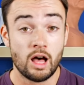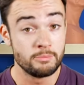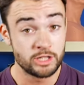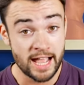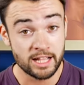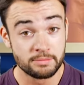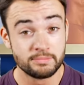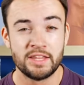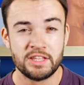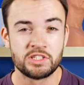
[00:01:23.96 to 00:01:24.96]
I'm Jack,
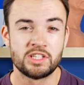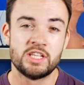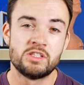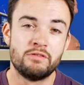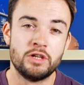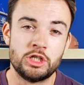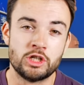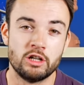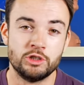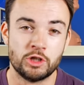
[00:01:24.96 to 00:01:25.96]
and this is the Fully
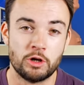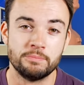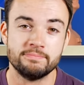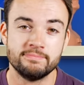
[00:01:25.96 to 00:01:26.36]
Charged Show.